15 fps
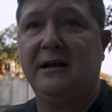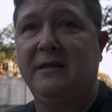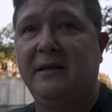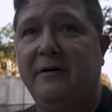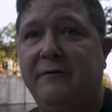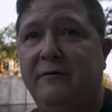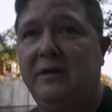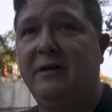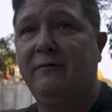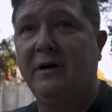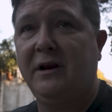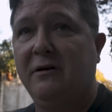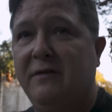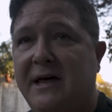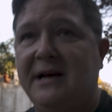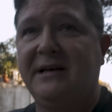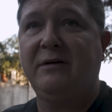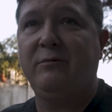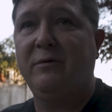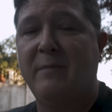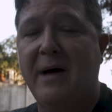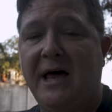And the, the video that I did
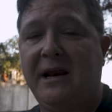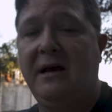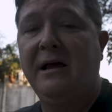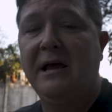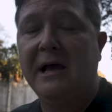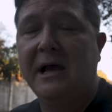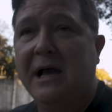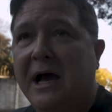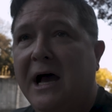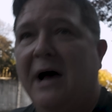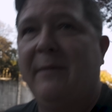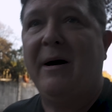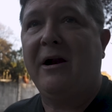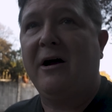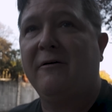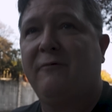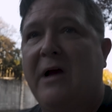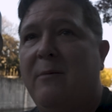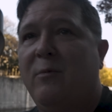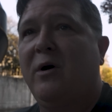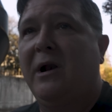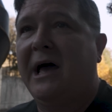with Maddie about
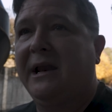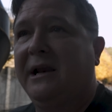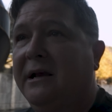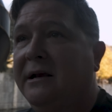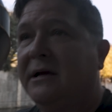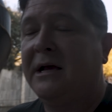off-camera lighting